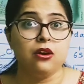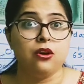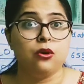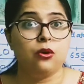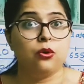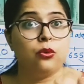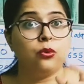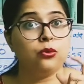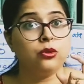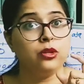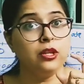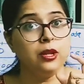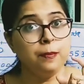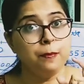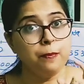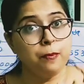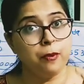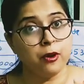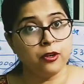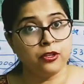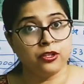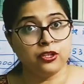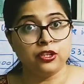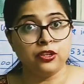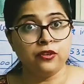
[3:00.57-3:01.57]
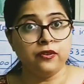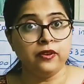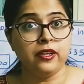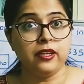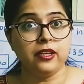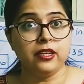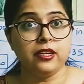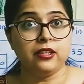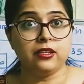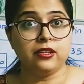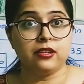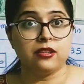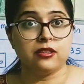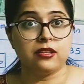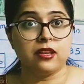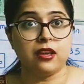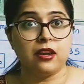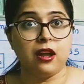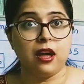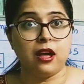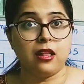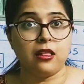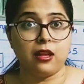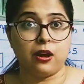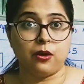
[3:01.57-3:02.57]
Only positive integers are
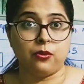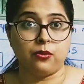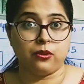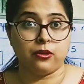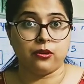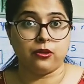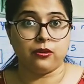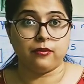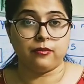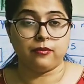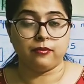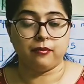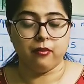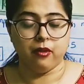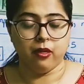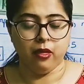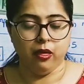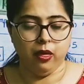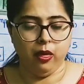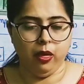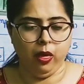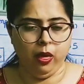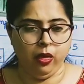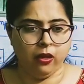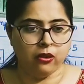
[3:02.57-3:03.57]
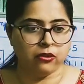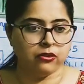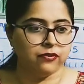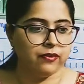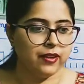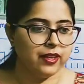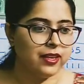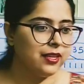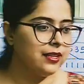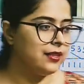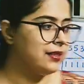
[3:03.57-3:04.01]
allowed. When I